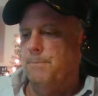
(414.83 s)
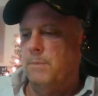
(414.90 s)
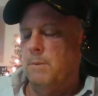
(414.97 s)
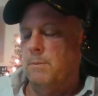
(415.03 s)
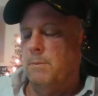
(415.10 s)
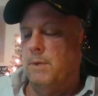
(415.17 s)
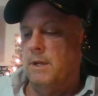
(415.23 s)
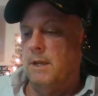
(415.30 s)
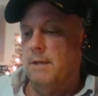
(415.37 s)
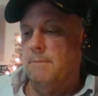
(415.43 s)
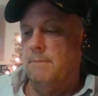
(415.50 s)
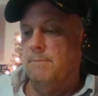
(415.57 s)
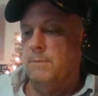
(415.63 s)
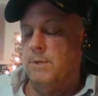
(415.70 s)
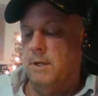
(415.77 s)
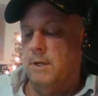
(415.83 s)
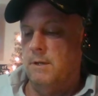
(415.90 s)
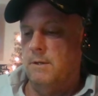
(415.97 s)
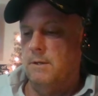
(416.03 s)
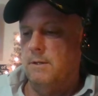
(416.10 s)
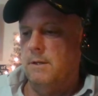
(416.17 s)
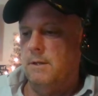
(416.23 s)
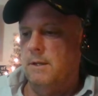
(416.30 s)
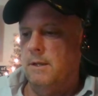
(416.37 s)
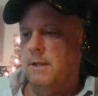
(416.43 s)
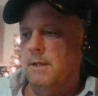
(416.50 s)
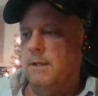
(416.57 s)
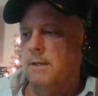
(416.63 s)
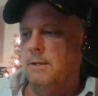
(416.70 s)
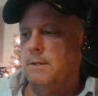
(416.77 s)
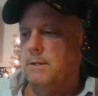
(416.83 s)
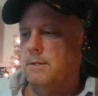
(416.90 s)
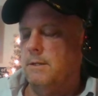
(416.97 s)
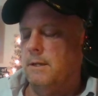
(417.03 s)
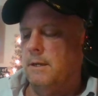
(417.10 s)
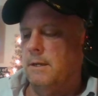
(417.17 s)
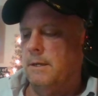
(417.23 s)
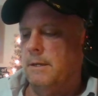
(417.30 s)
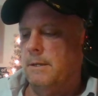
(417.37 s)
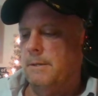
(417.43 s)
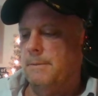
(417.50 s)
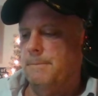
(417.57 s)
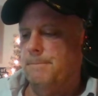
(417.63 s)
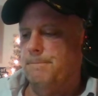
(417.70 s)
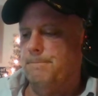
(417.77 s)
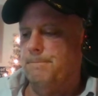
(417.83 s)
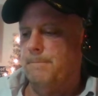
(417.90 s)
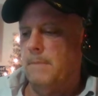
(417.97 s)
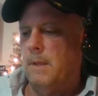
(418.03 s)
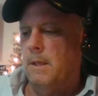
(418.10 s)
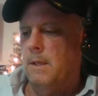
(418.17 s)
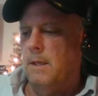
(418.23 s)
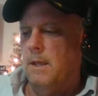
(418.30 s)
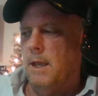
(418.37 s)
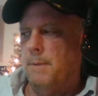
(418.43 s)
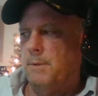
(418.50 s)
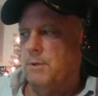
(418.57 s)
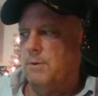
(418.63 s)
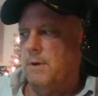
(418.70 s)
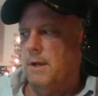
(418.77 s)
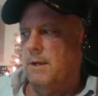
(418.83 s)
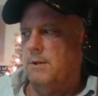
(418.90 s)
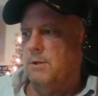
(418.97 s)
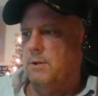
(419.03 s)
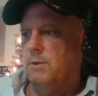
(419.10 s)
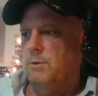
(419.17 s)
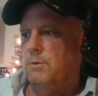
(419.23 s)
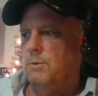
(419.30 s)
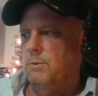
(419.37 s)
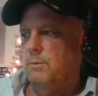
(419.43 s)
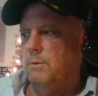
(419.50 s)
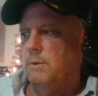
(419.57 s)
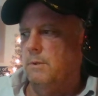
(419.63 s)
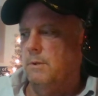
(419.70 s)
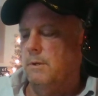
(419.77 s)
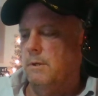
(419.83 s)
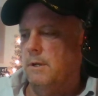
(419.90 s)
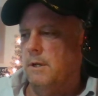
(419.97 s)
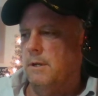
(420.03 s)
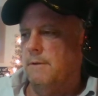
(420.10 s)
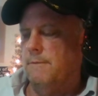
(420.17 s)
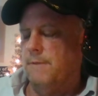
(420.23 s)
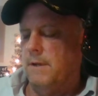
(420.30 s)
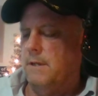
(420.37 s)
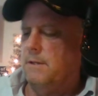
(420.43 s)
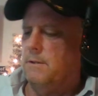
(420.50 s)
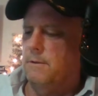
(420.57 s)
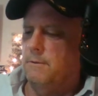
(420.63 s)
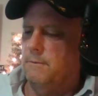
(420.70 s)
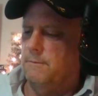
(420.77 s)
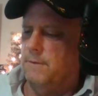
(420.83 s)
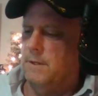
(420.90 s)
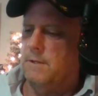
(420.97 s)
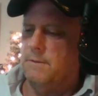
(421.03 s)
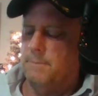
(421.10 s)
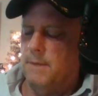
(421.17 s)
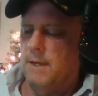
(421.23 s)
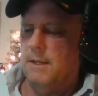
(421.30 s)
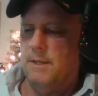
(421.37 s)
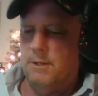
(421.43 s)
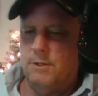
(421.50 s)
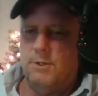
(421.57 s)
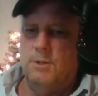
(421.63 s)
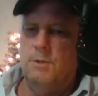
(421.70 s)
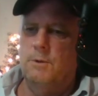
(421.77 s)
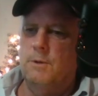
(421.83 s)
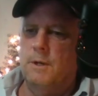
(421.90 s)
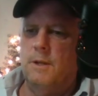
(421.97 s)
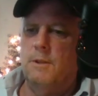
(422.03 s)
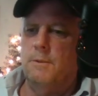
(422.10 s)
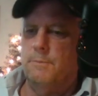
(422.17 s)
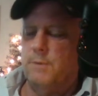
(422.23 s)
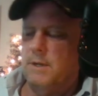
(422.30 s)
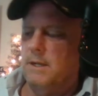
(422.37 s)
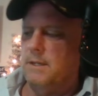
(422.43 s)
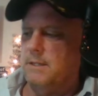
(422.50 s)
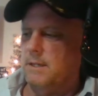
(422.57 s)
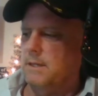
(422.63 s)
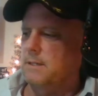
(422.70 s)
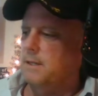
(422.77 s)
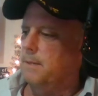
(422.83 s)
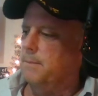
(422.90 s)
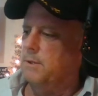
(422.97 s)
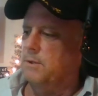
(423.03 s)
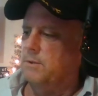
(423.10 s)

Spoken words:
But I didn't, and I've been trying to fight to fix my issue, and in the process, I've been